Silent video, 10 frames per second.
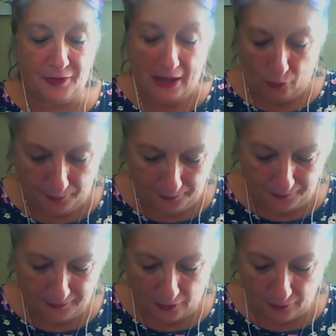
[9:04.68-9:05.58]

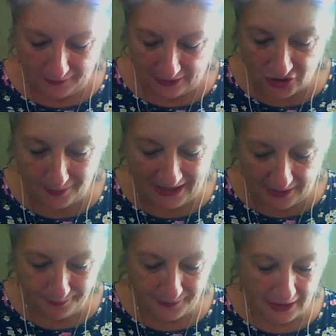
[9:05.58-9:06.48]
Oh, there she be.
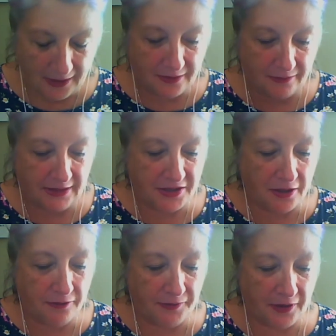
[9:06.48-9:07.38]
Don't need to go
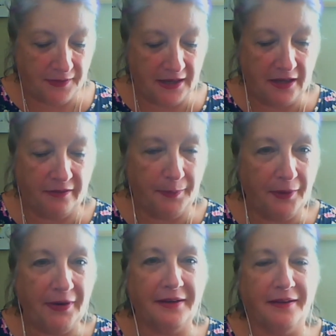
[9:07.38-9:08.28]
far. Thank you,
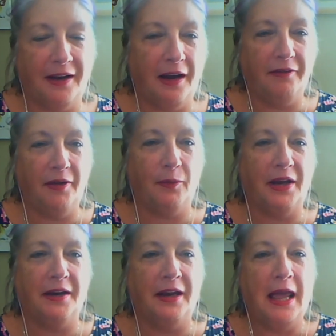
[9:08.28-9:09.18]
Spirit. I love it
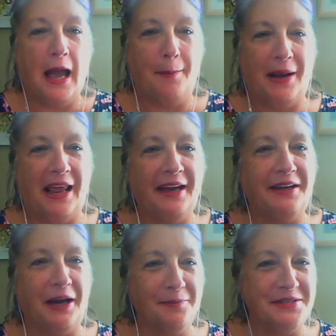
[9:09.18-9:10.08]
when a plan
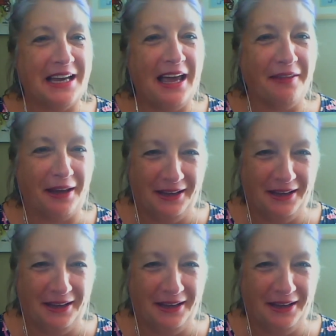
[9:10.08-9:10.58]
comes together.